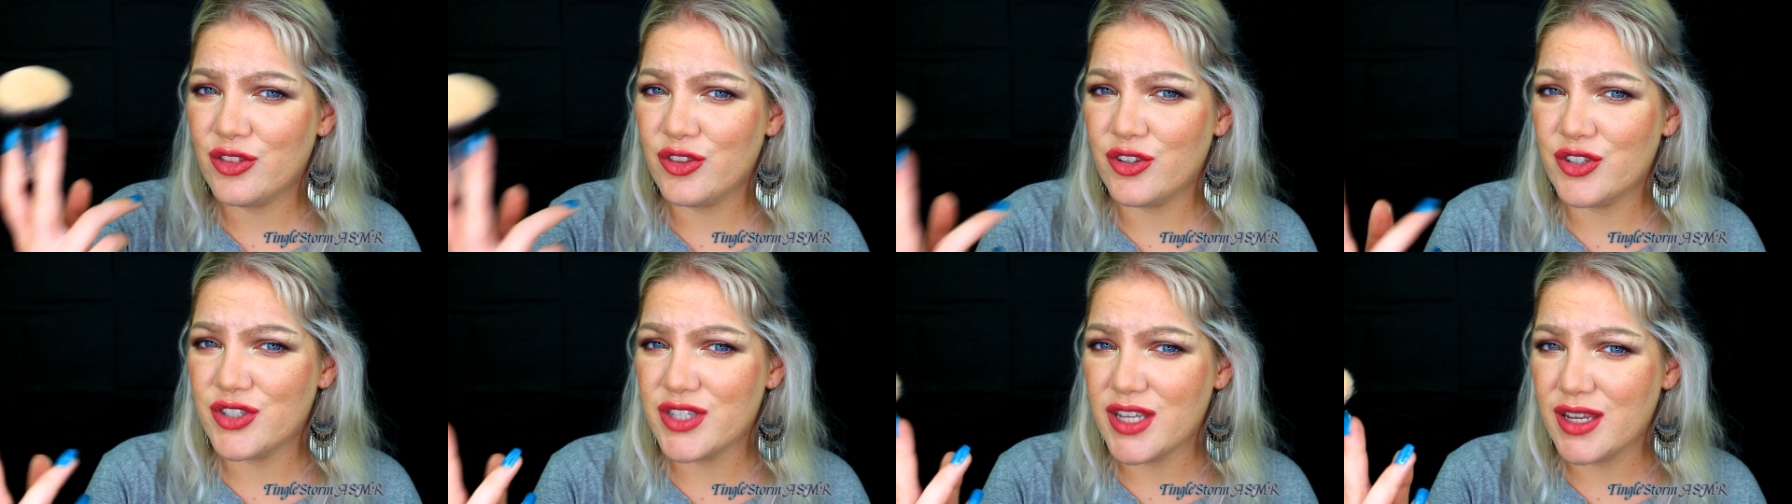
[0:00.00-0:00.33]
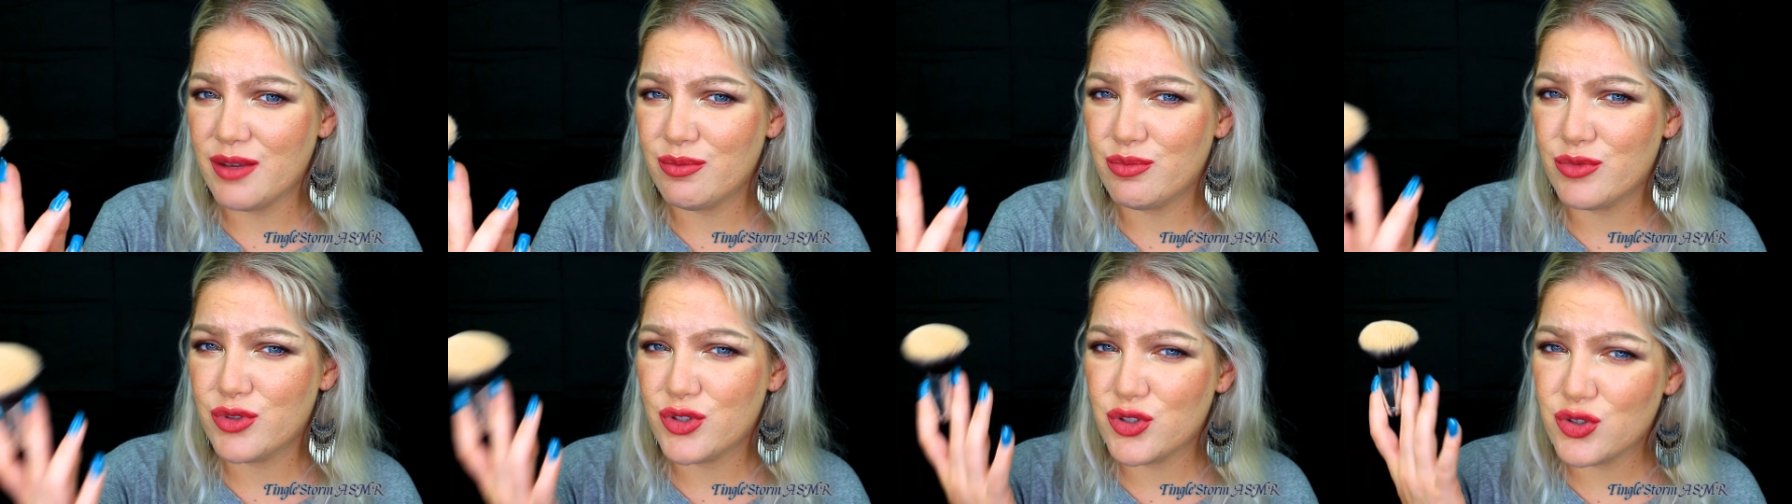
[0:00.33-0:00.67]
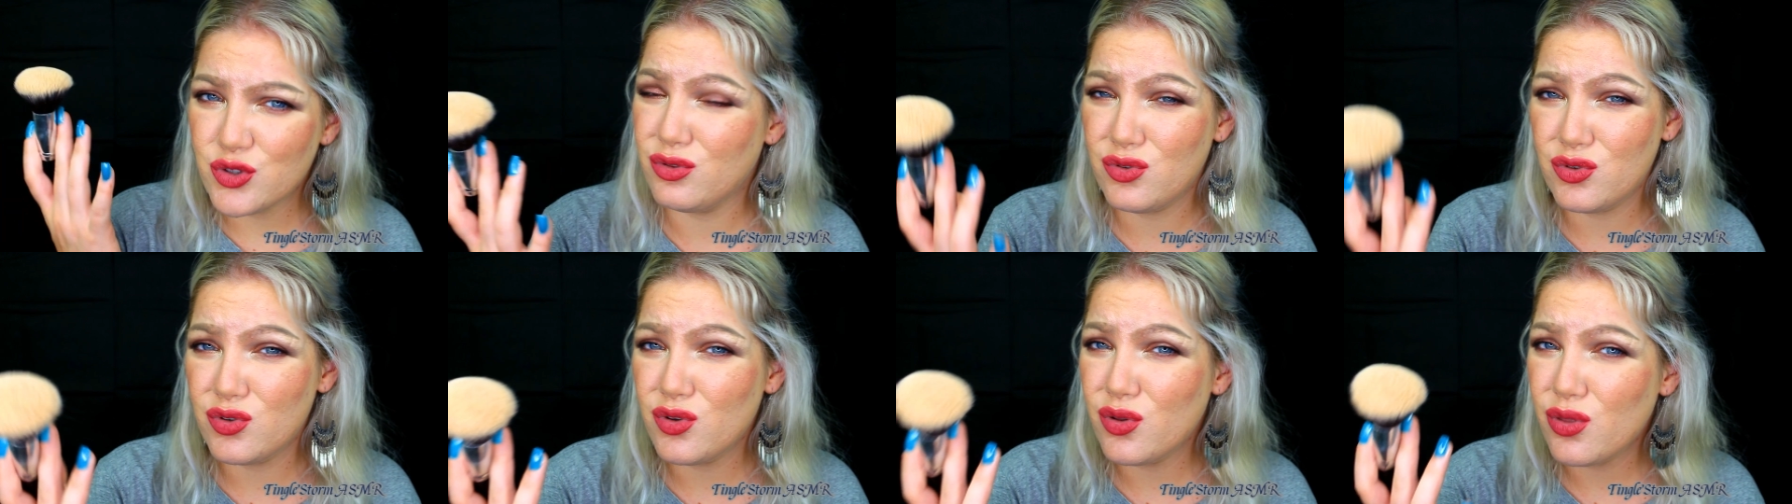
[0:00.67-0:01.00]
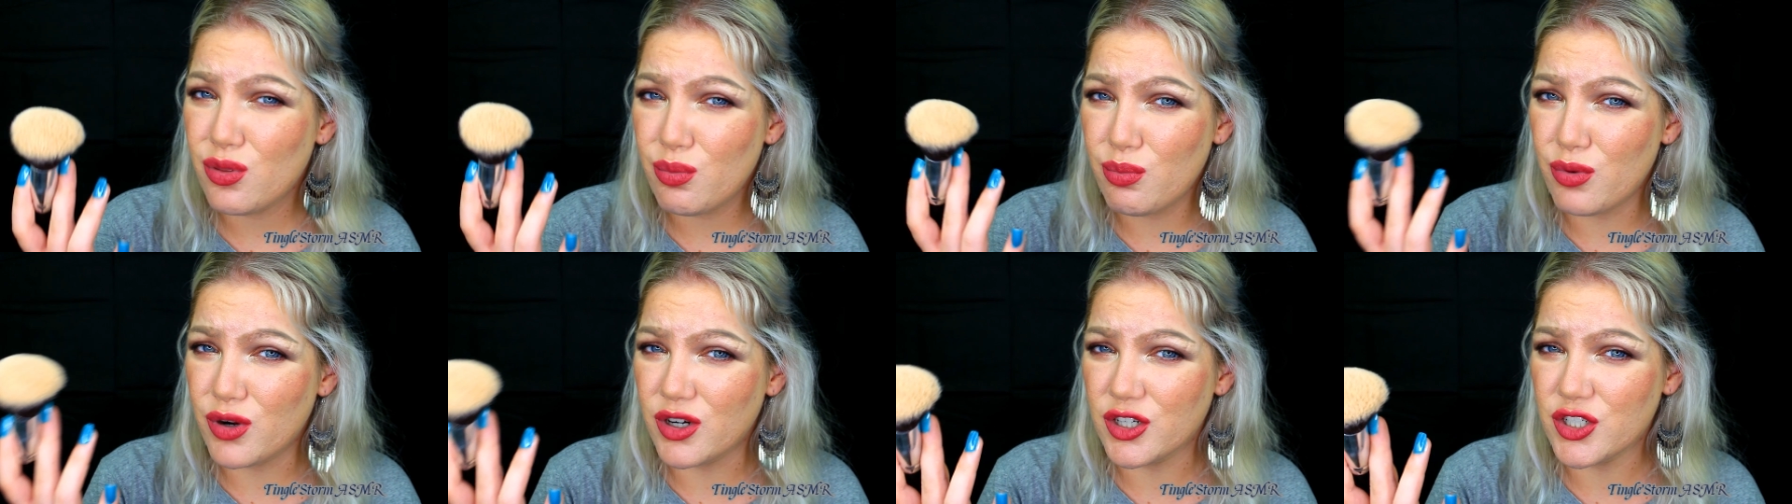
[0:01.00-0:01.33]
the same
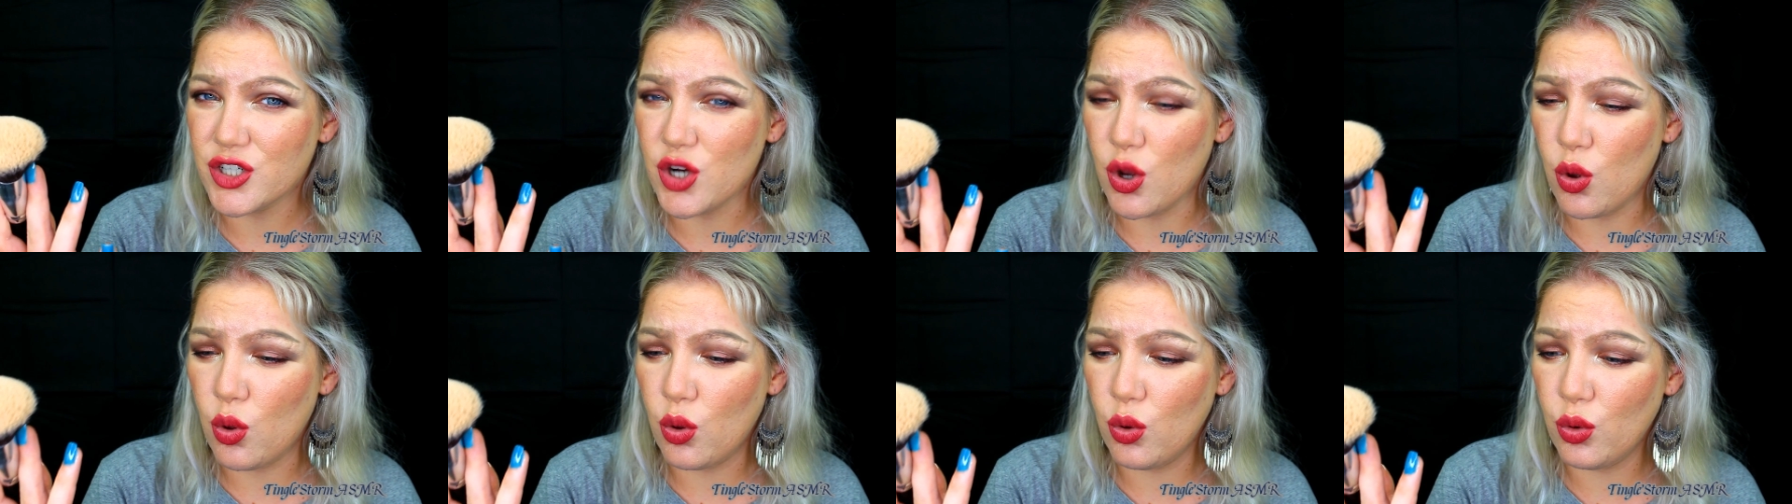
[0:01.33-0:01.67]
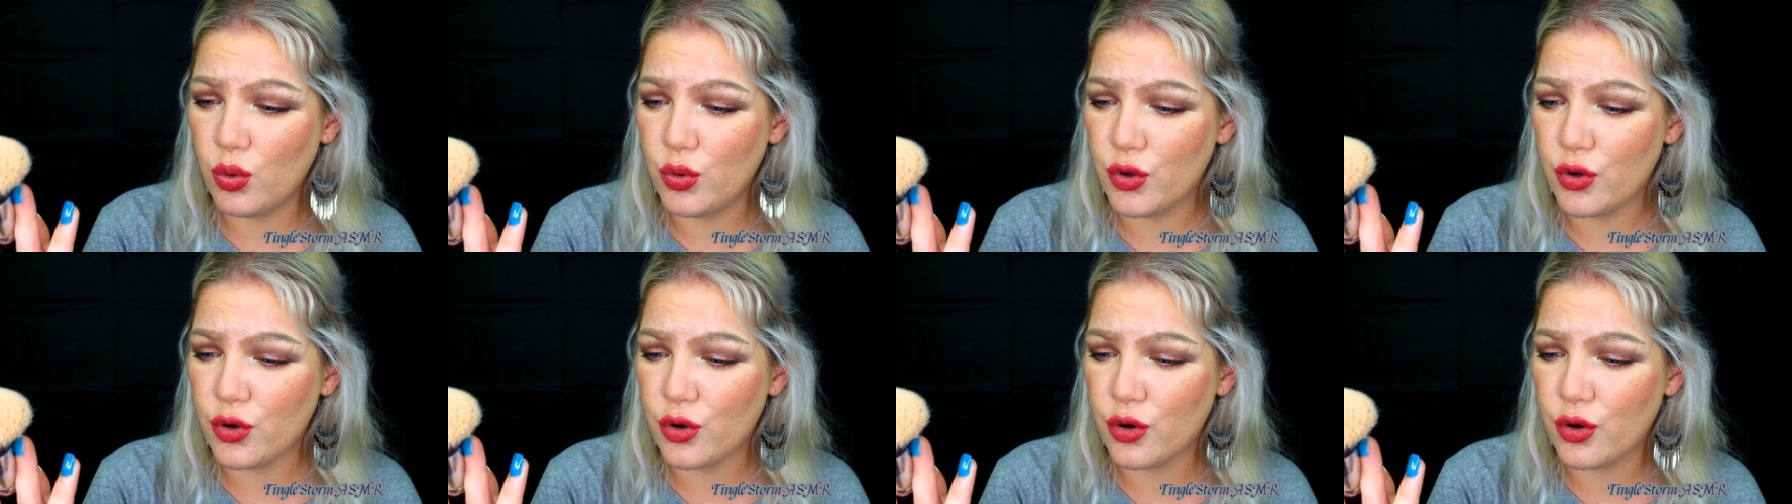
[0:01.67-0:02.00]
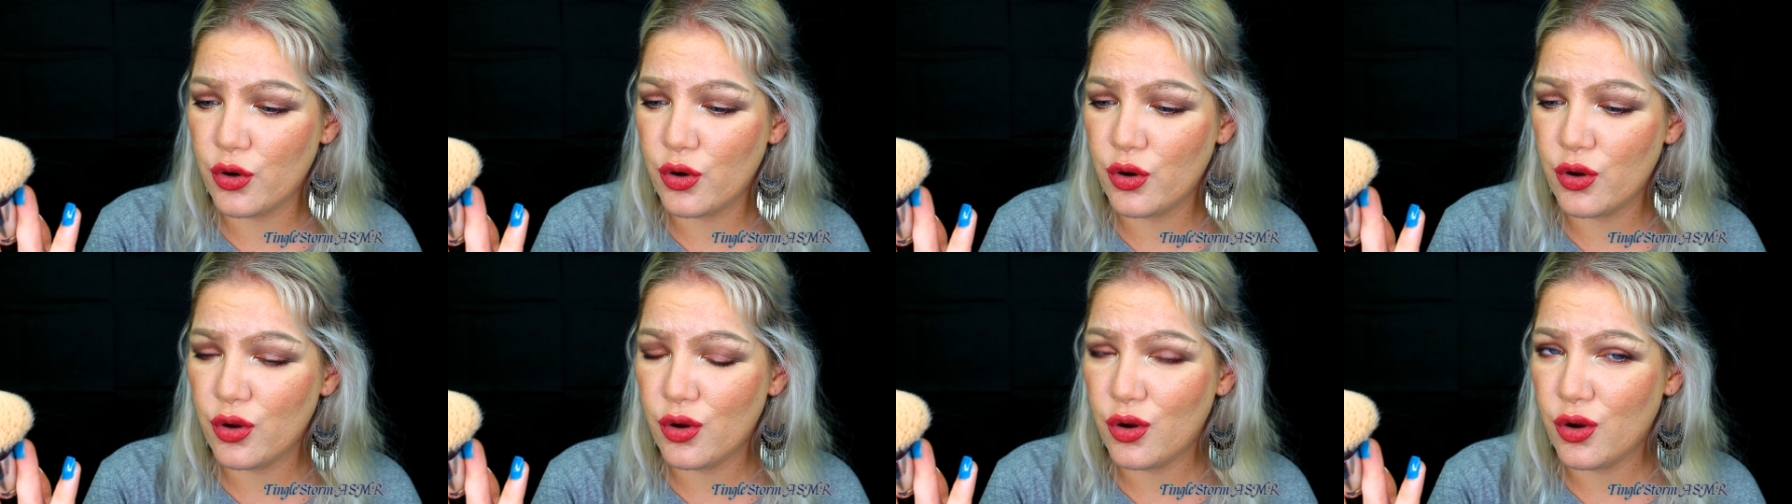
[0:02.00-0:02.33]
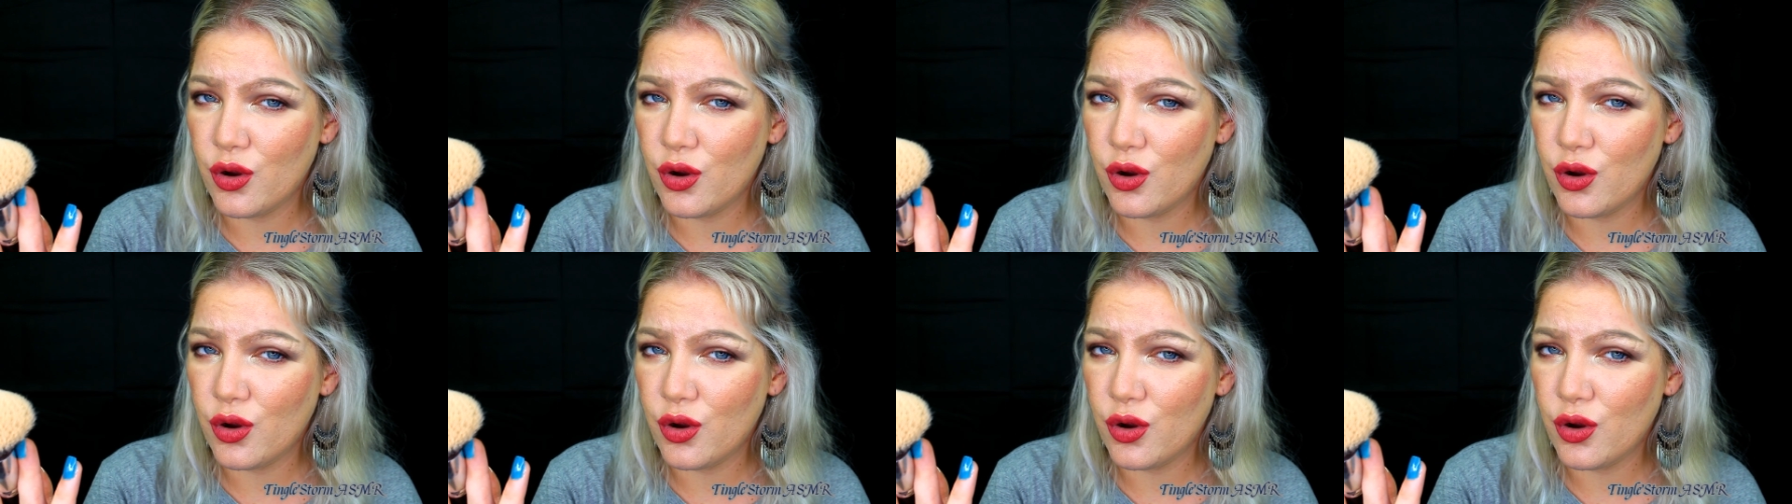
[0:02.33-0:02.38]
toothbrush holder